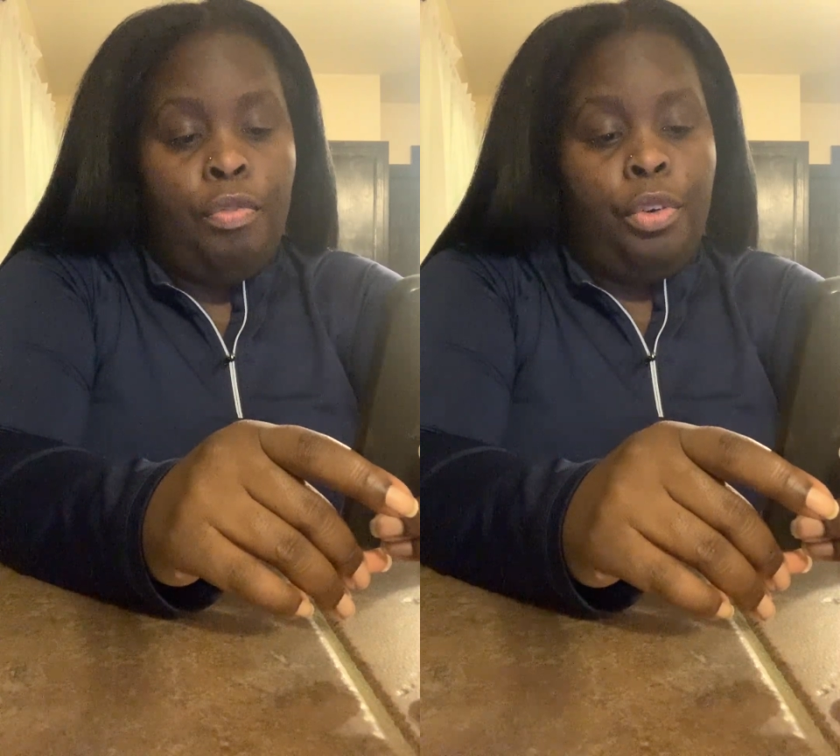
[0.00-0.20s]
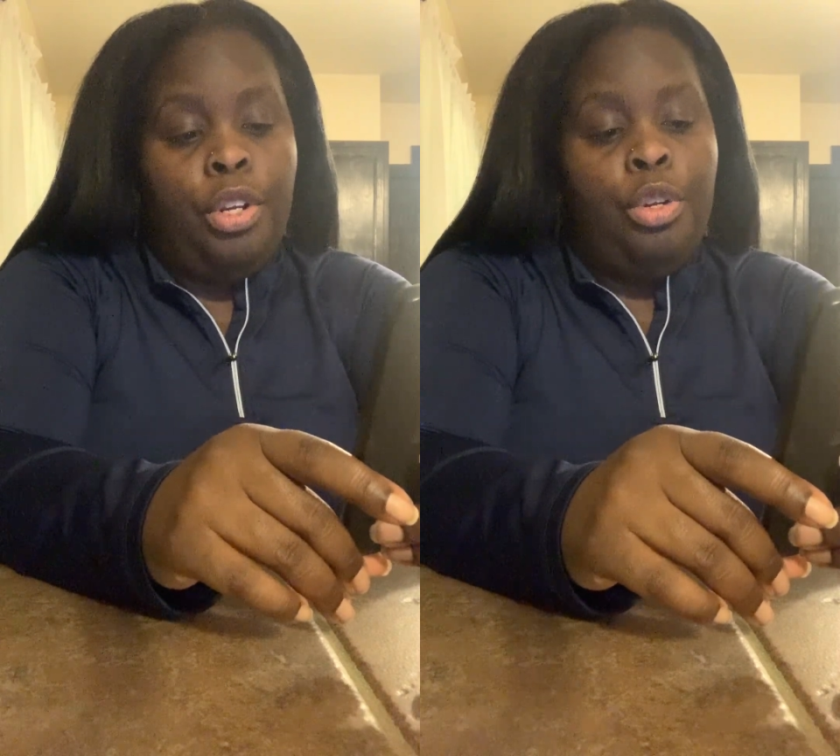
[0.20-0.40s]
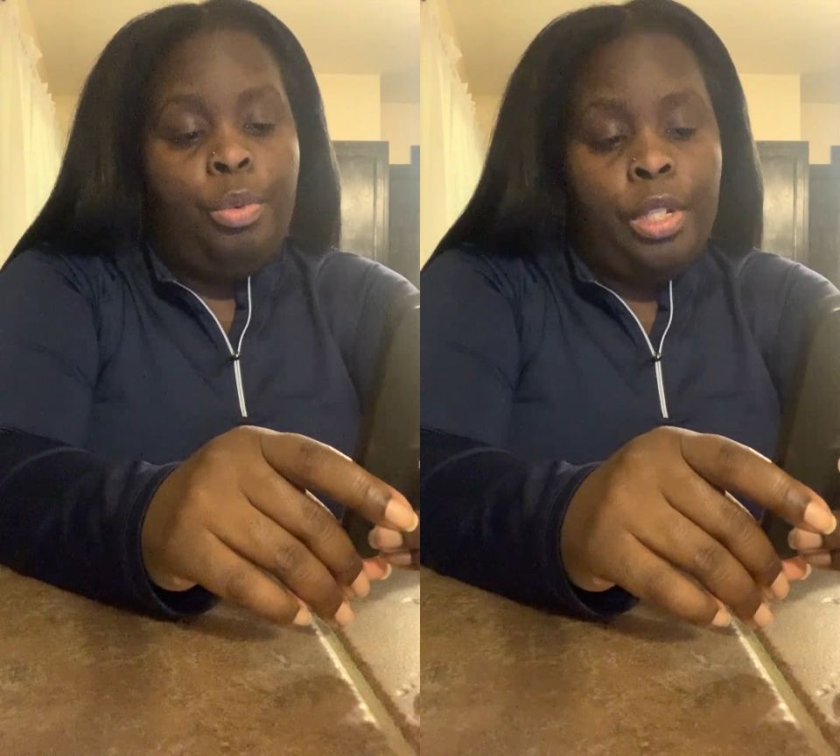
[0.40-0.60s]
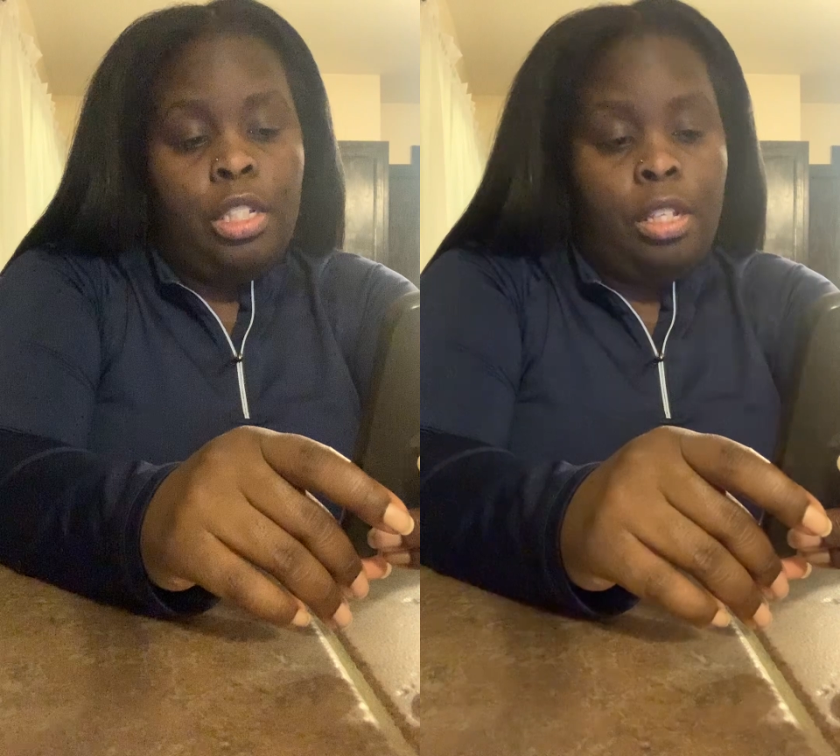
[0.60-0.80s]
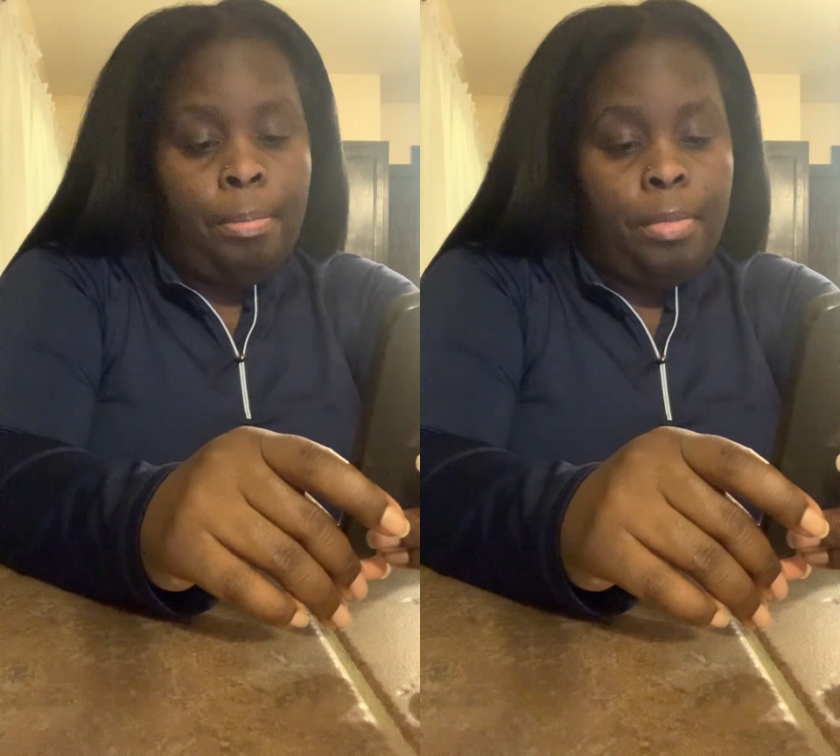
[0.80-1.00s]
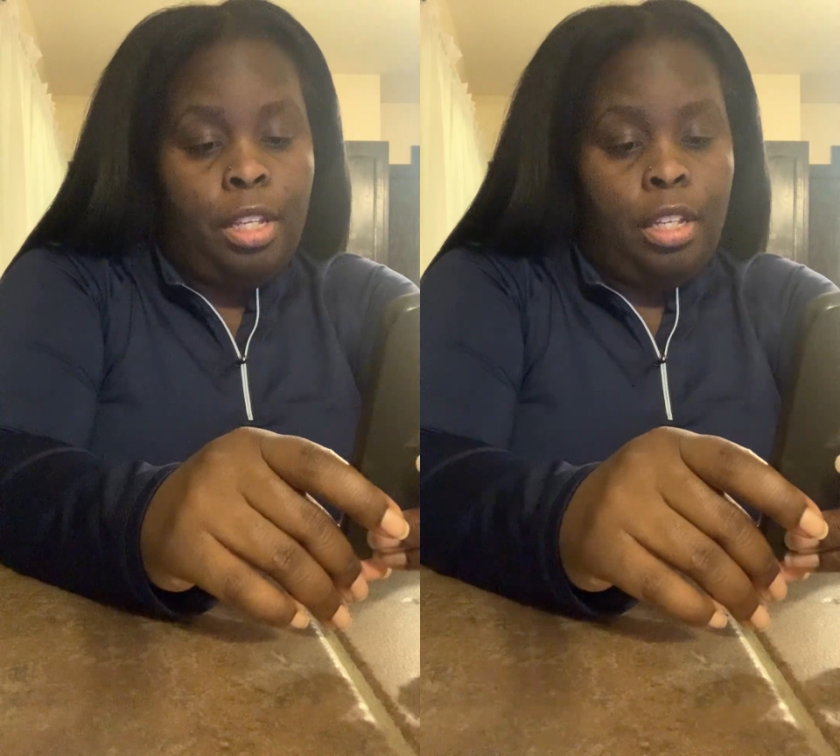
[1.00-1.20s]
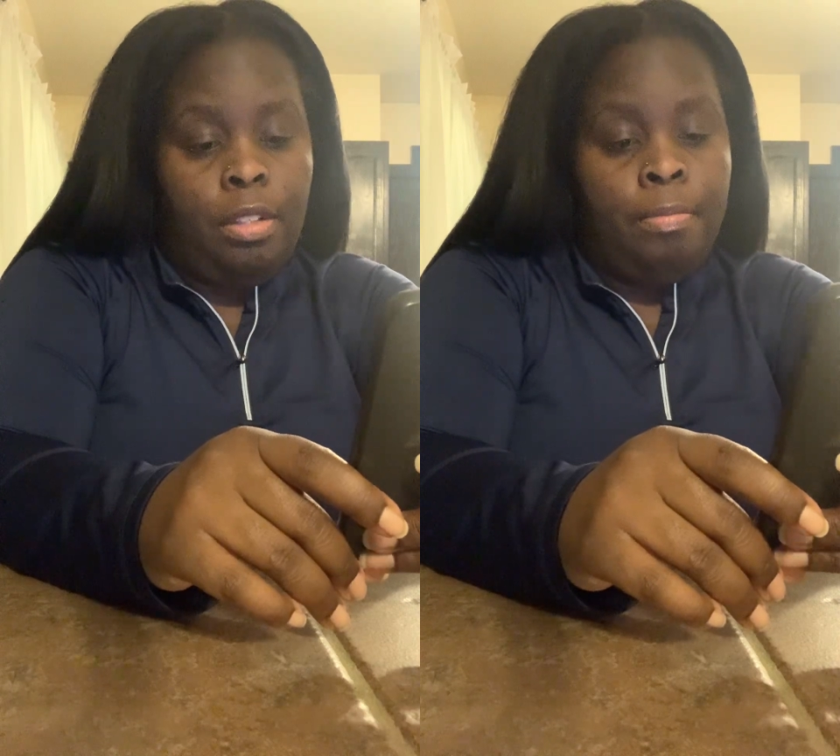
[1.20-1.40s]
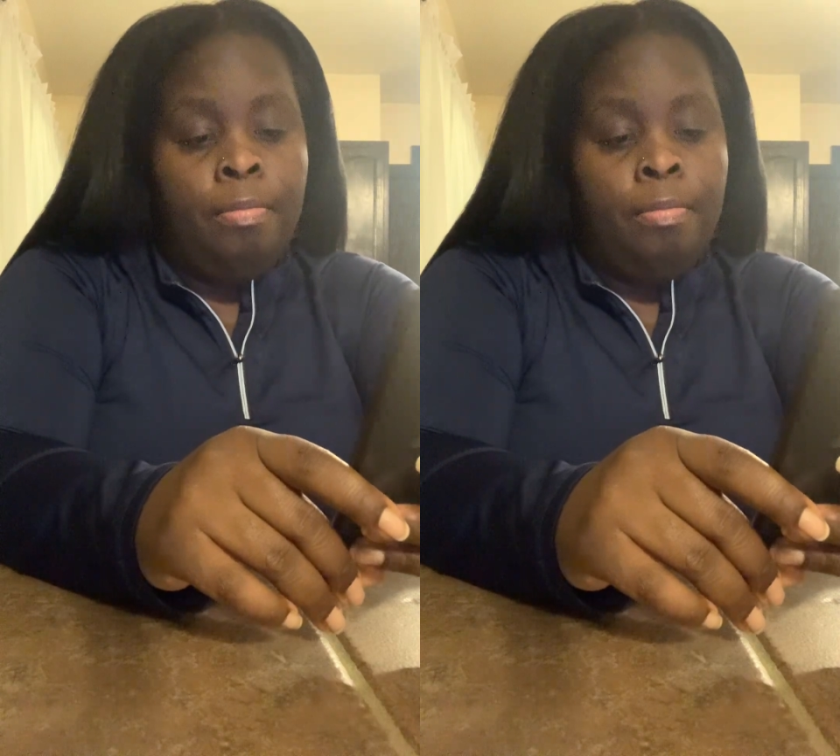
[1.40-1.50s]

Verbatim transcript: for doing something.